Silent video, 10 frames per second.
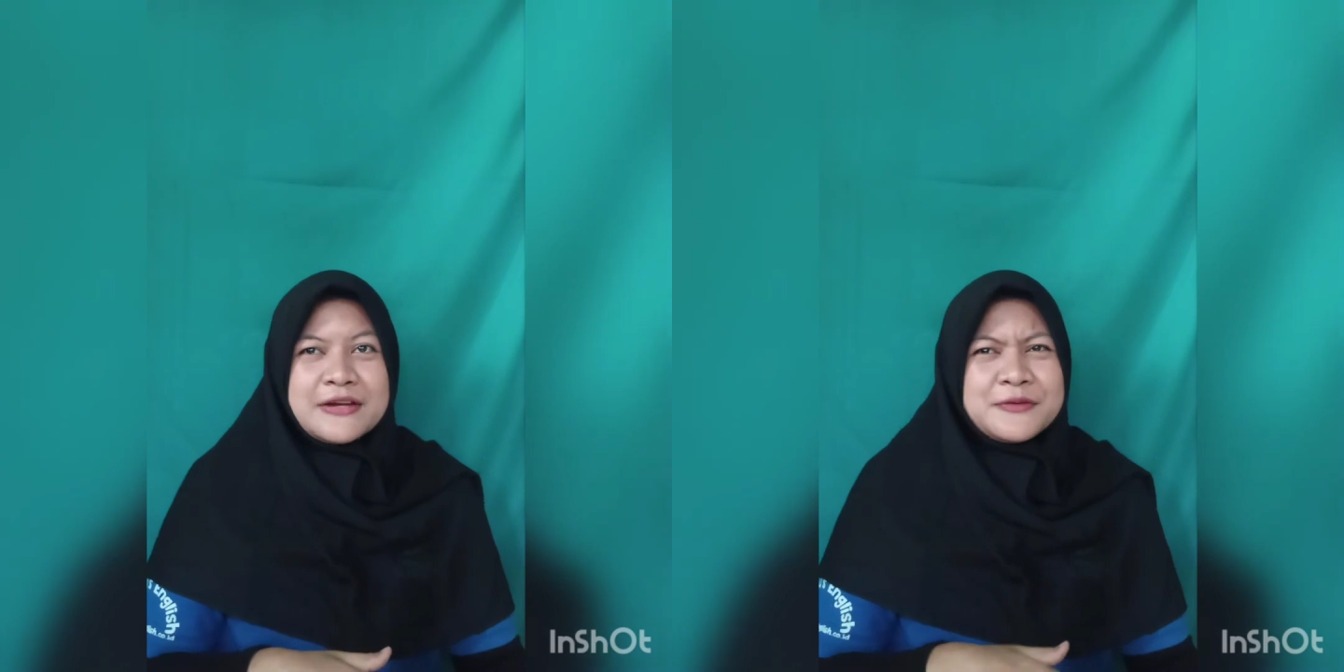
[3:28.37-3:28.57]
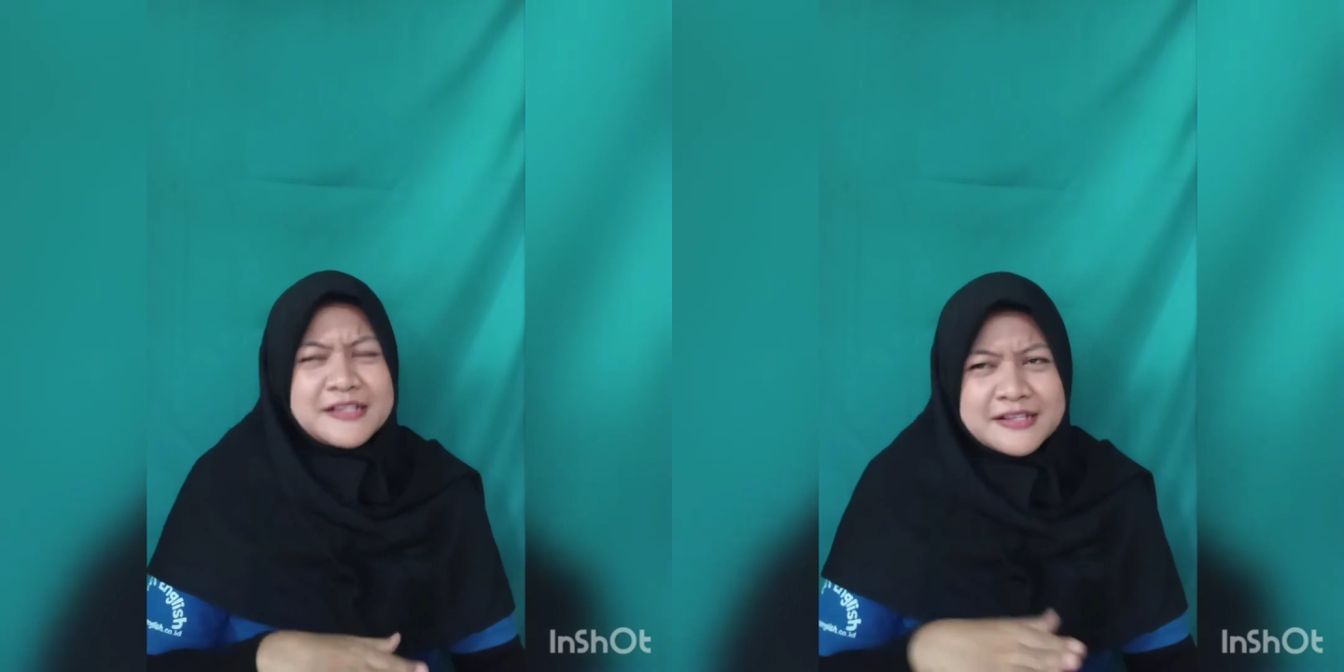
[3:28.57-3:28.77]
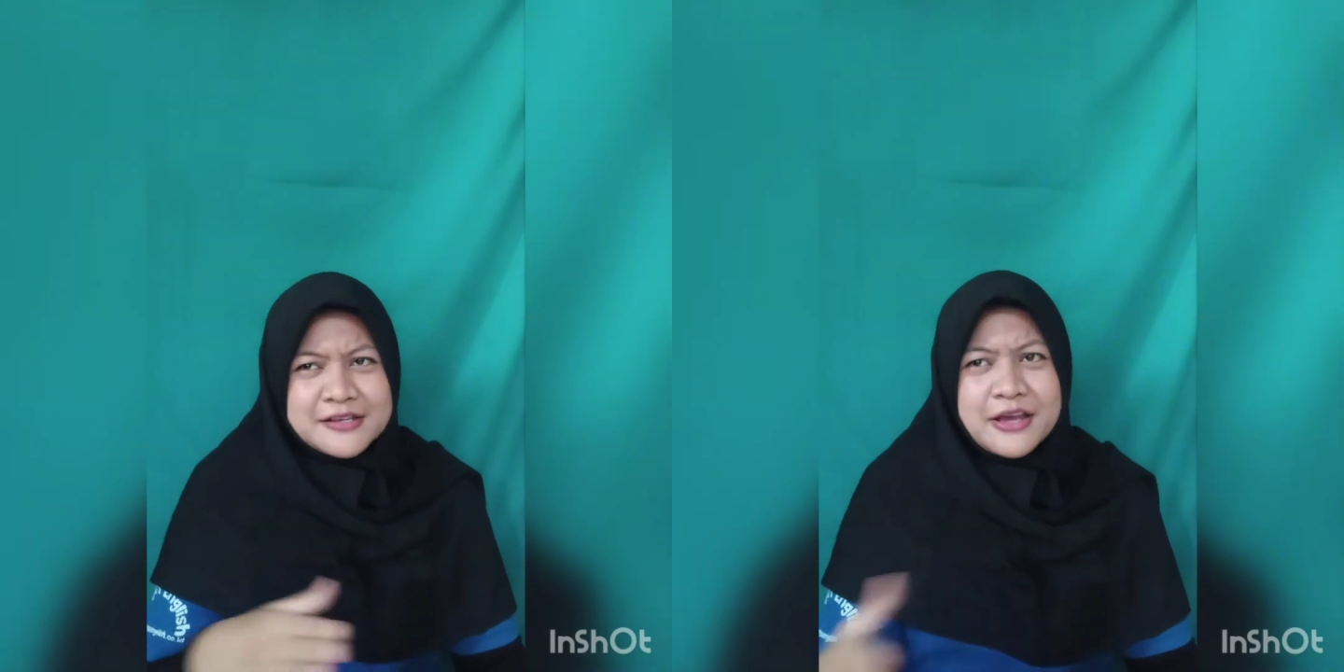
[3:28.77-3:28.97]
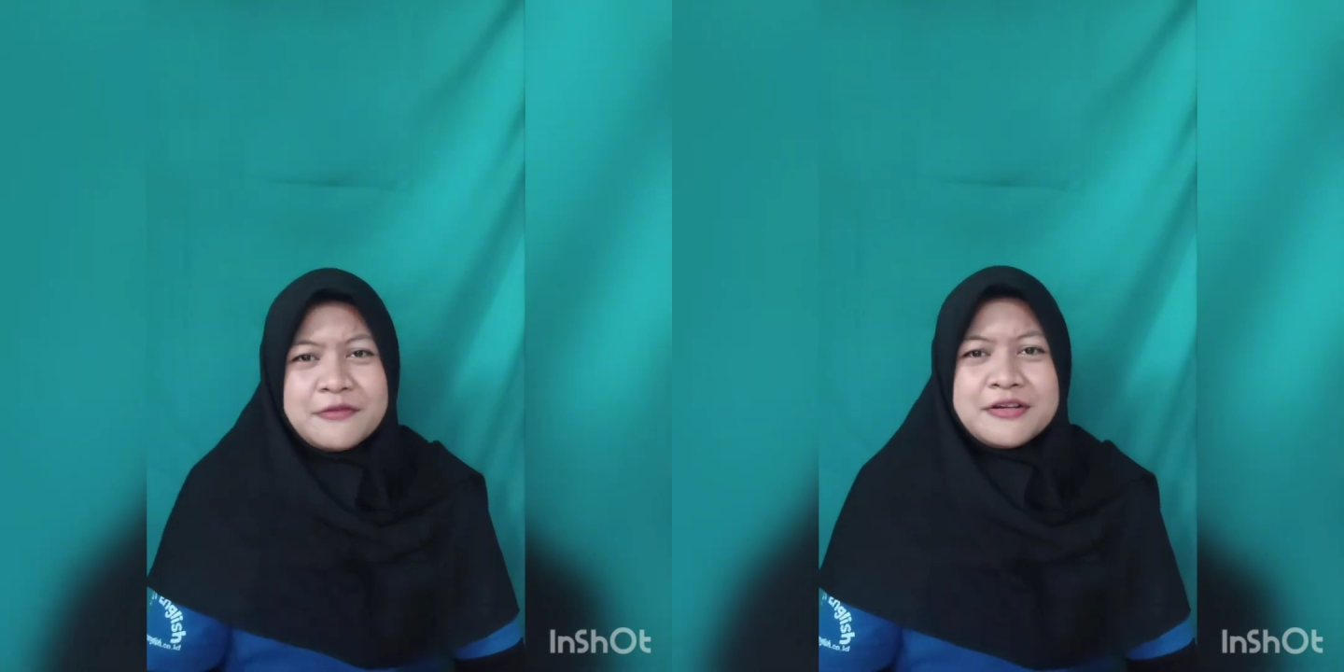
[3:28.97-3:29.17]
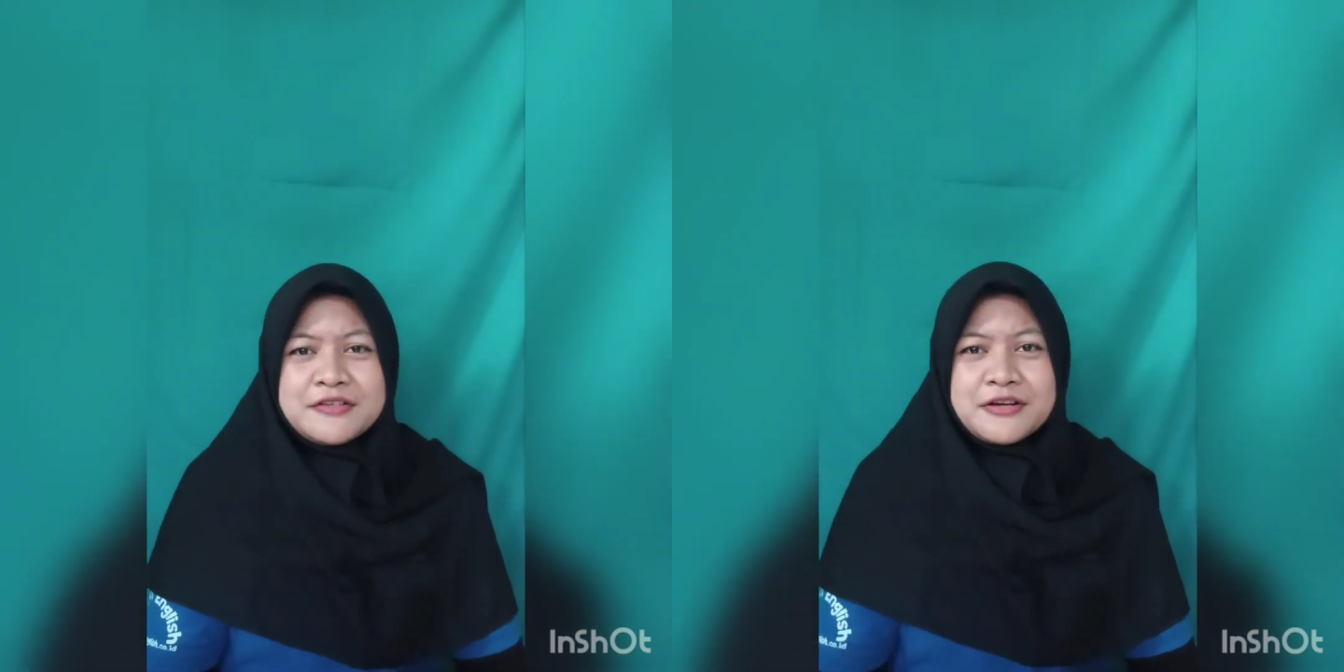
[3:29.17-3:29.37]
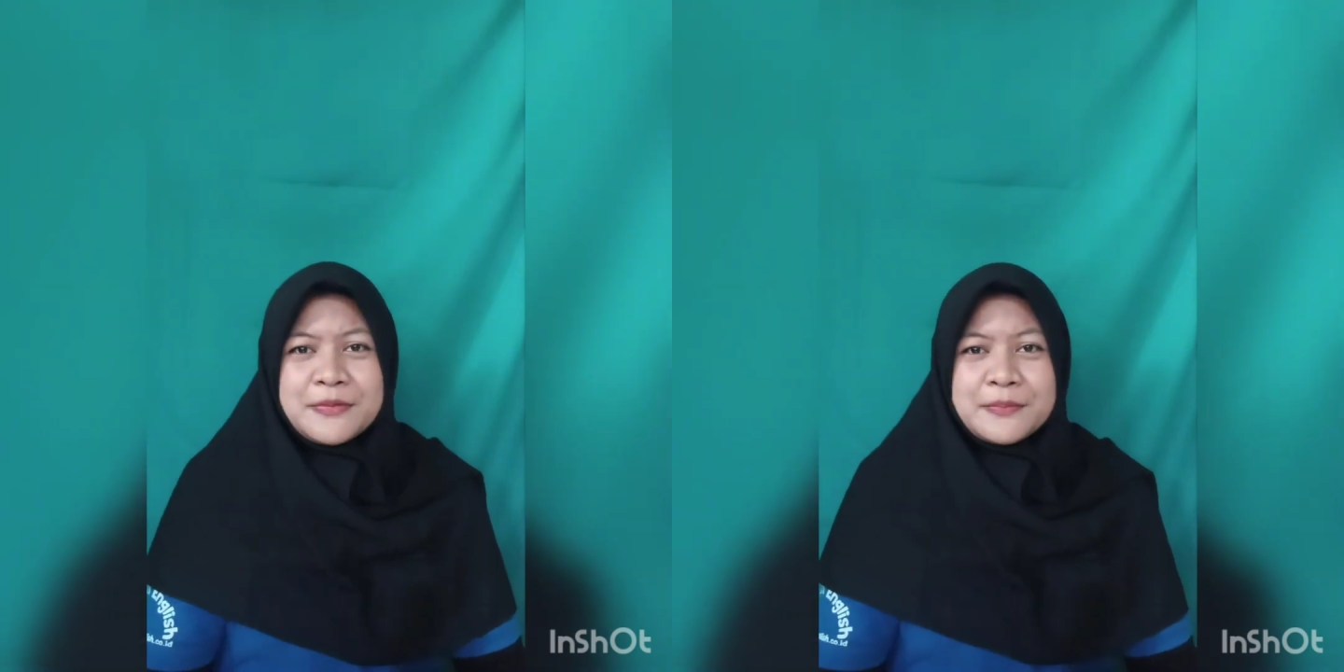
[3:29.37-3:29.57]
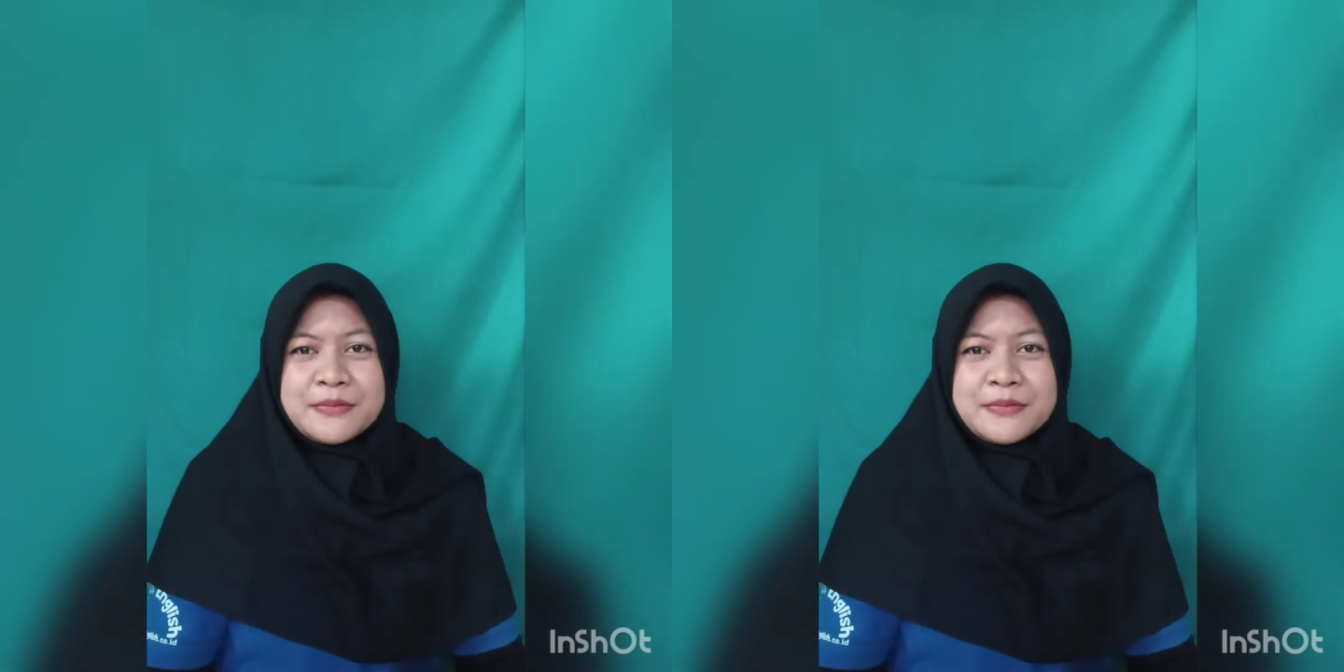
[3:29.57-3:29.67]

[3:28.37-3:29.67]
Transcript: it was a scary dream.